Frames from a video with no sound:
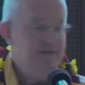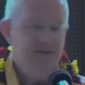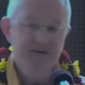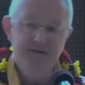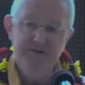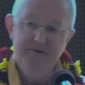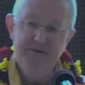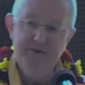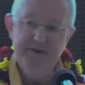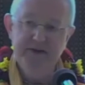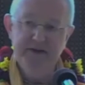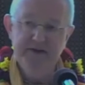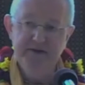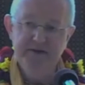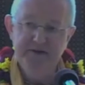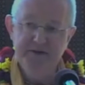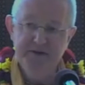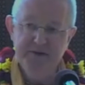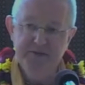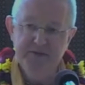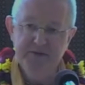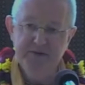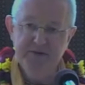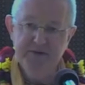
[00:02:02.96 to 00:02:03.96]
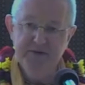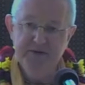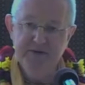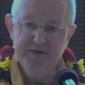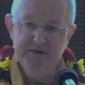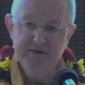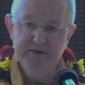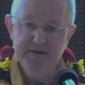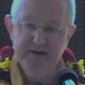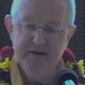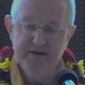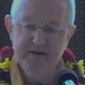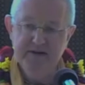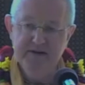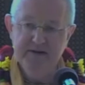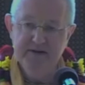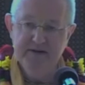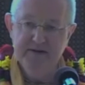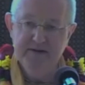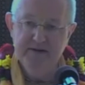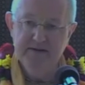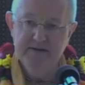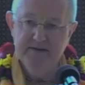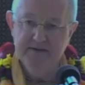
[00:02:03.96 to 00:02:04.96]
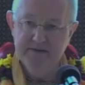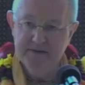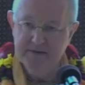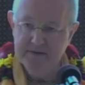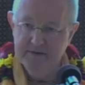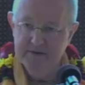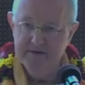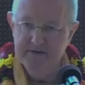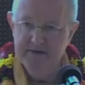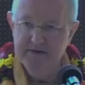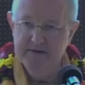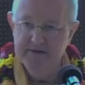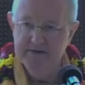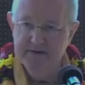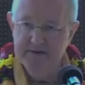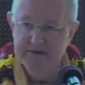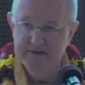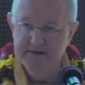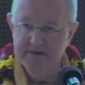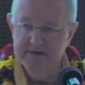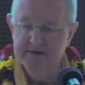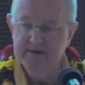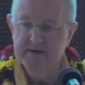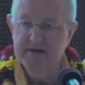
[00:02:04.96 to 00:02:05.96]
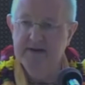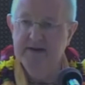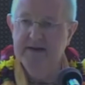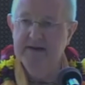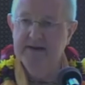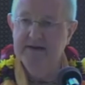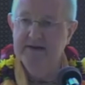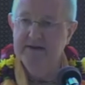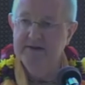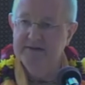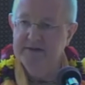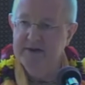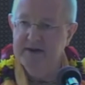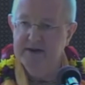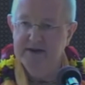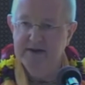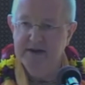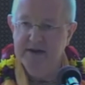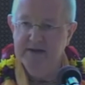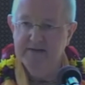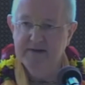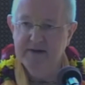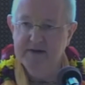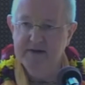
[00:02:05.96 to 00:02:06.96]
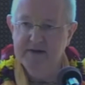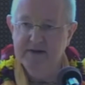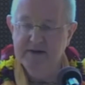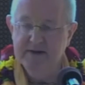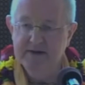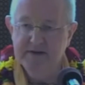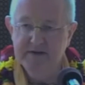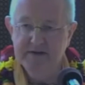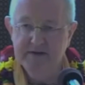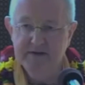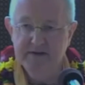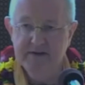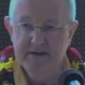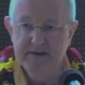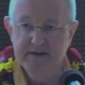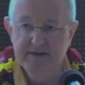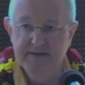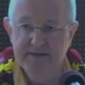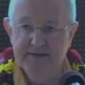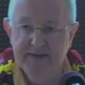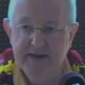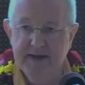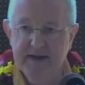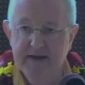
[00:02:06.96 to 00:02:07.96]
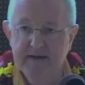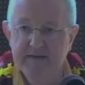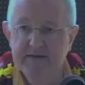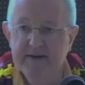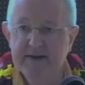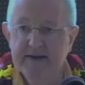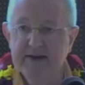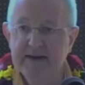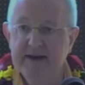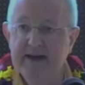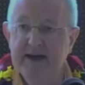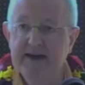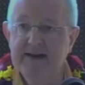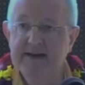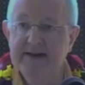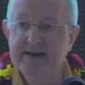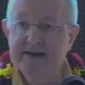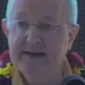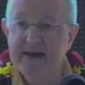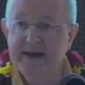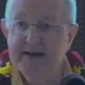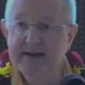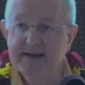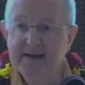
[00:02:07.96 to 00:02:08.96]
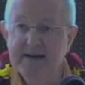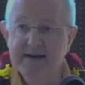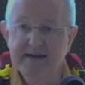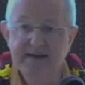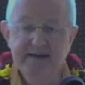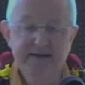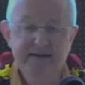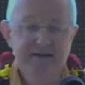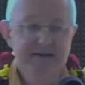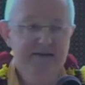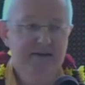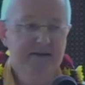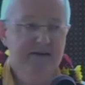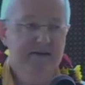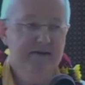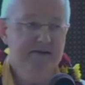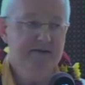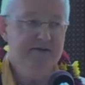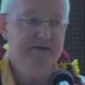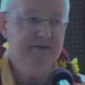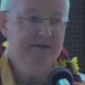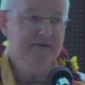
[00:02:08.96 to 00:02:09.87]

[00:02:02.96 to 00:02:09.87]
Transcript: relationship with Krishna. The good news is, the chanting of Hare Krishna can eradicate that tendency also,